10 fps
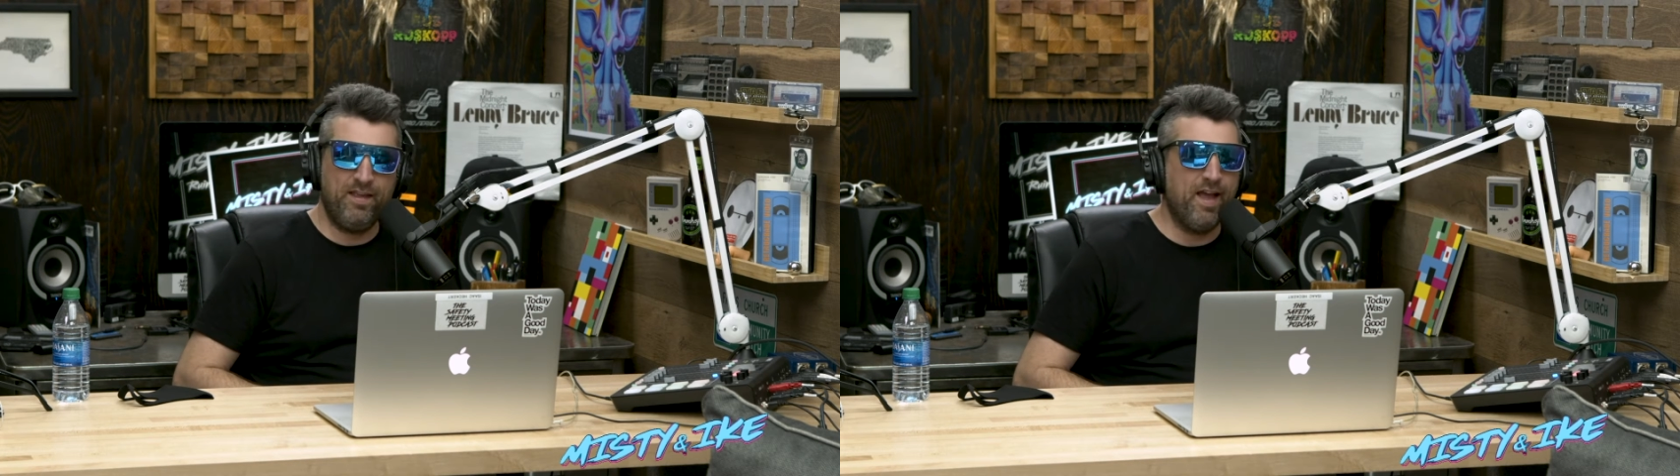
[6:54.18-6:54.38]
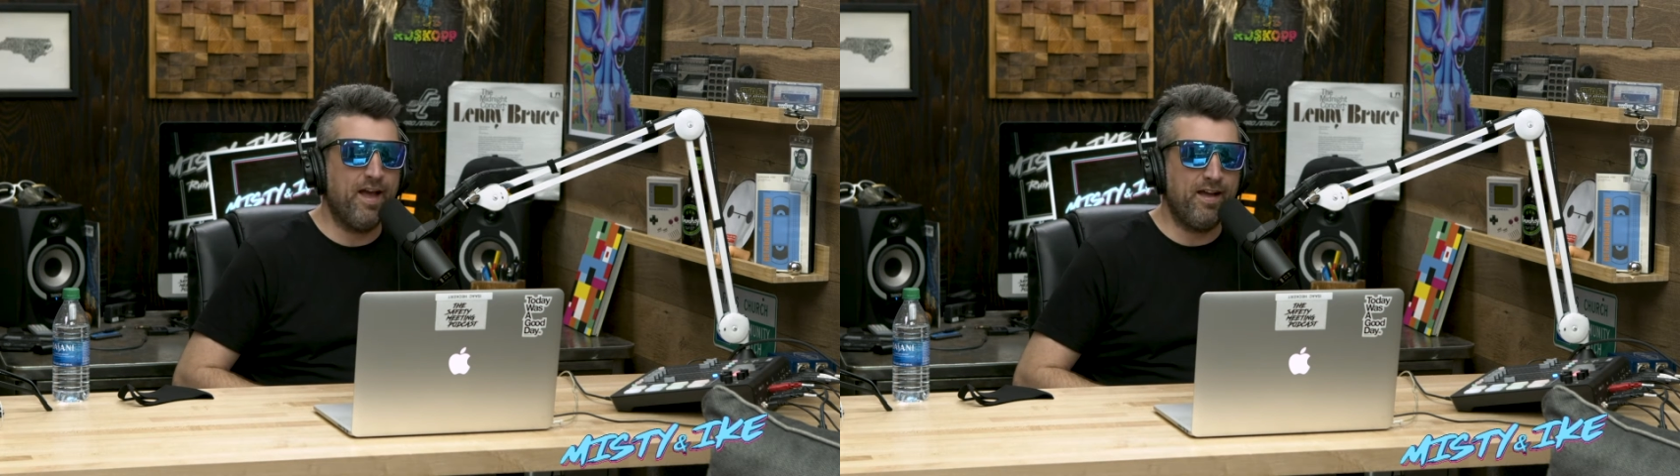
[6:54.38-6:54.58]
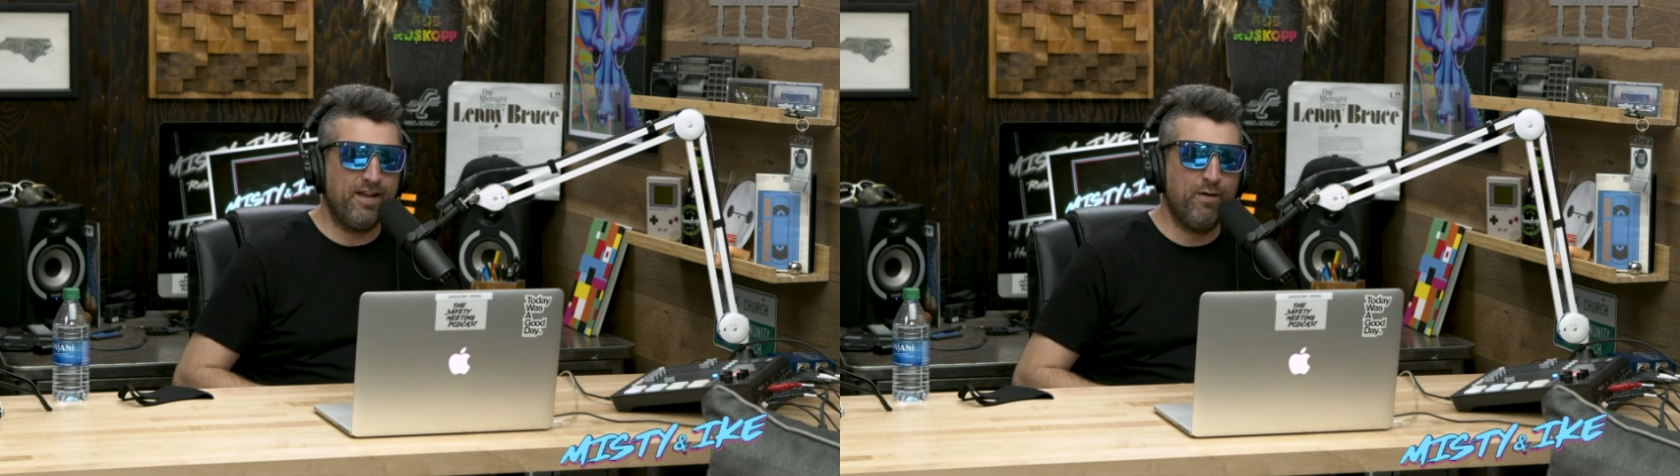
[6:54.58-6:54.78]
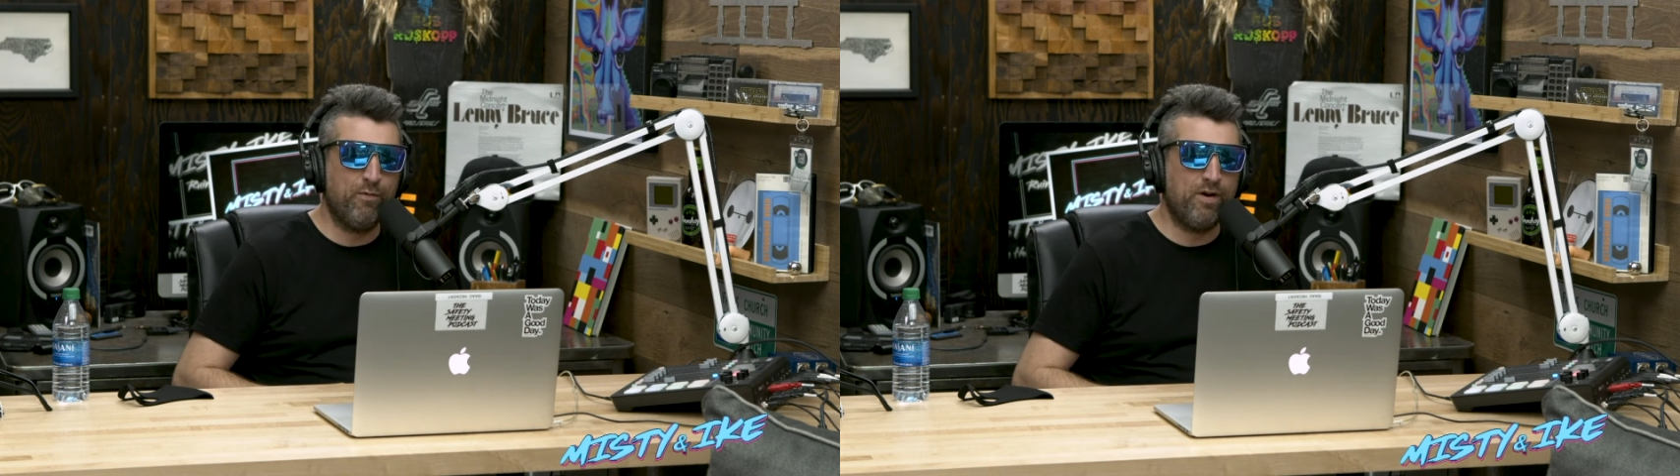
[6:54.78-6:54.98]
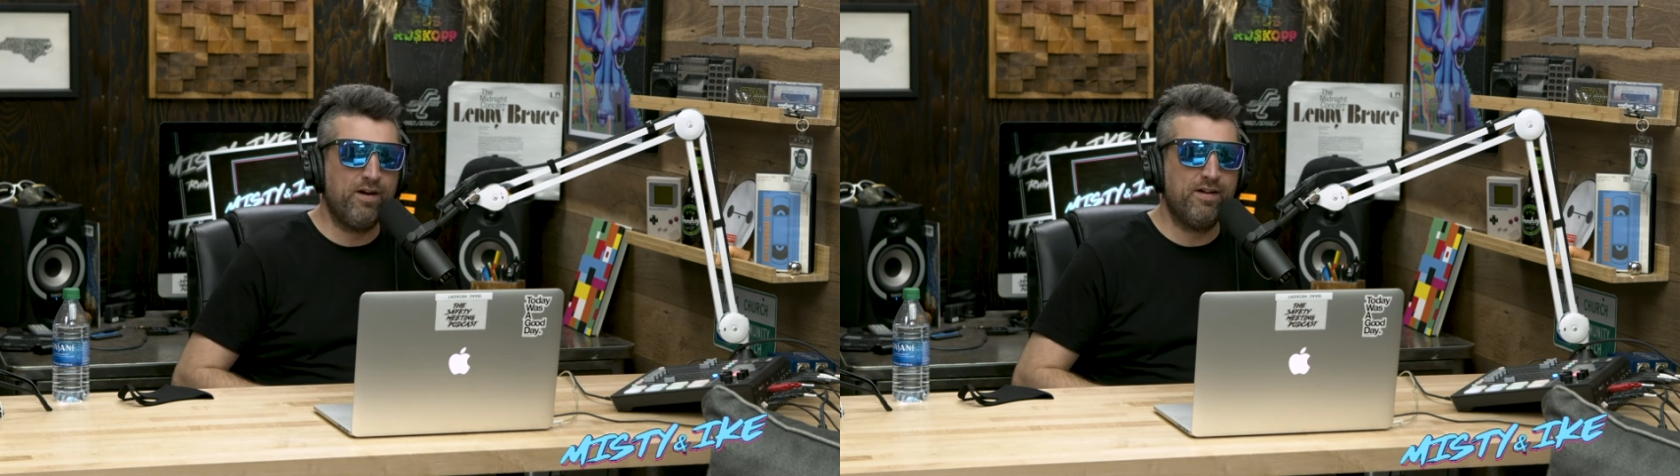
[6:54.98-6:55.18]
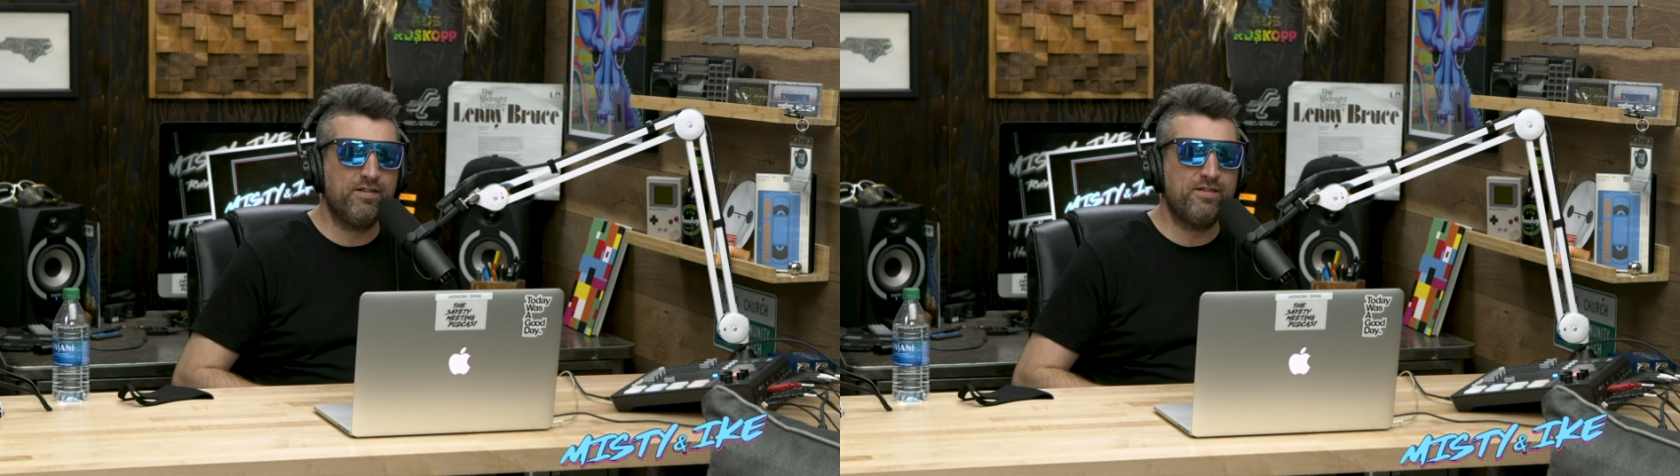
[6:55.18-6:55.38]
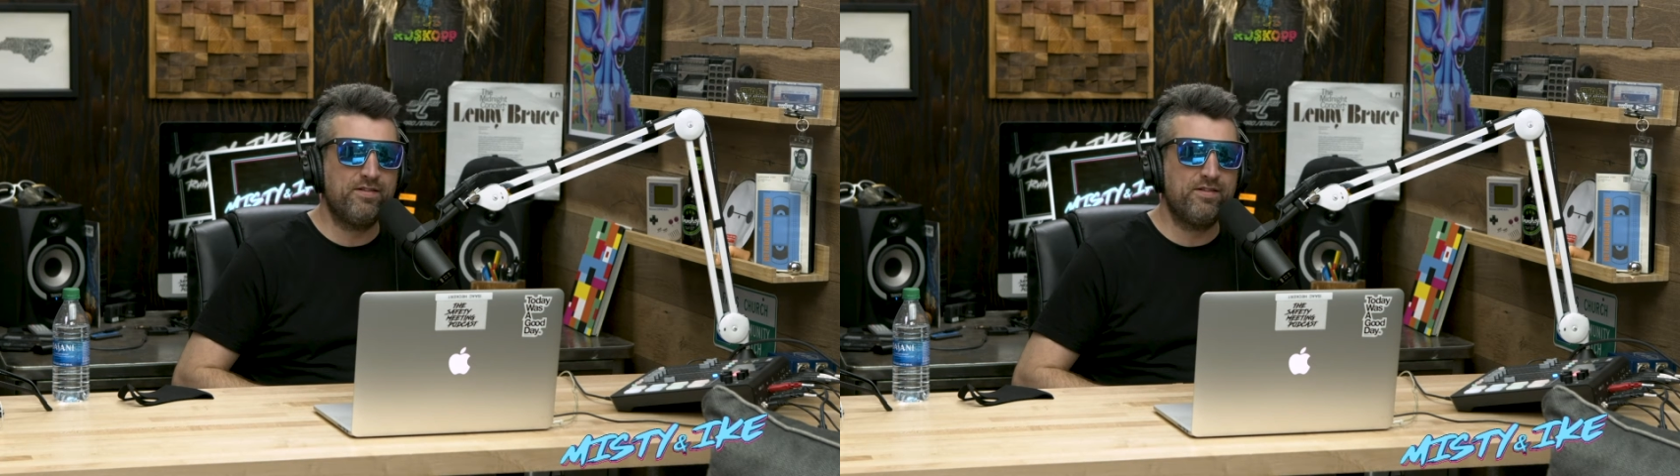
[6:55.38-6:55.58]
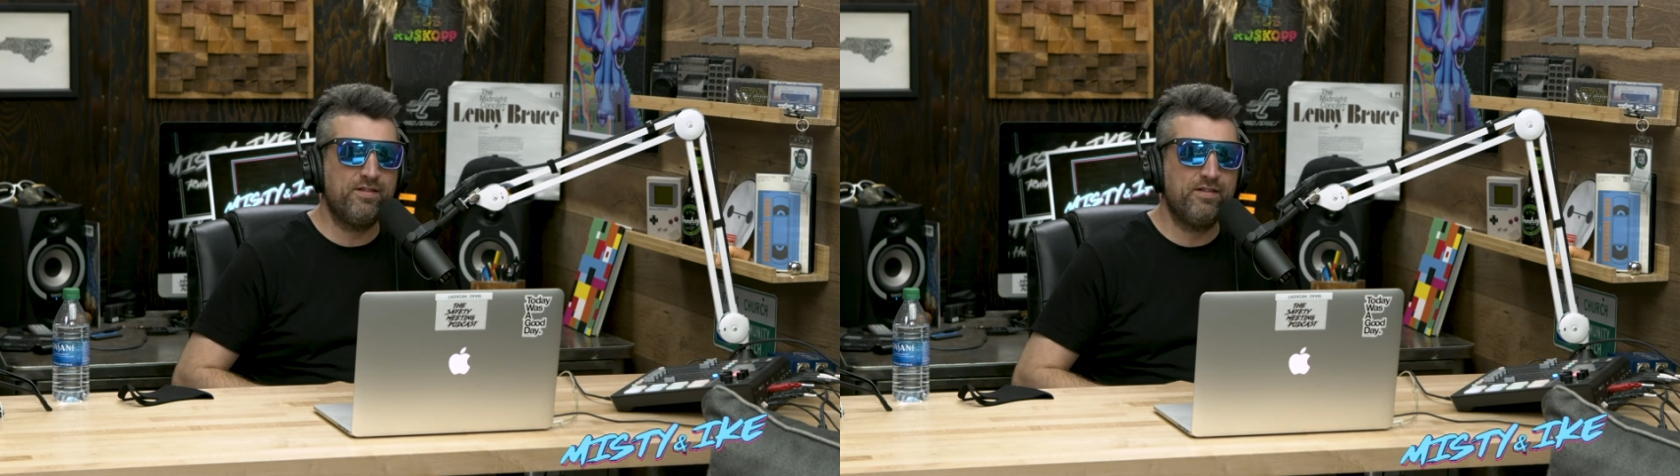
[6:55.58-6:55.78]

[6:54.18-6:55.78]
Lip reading: Yeah, it was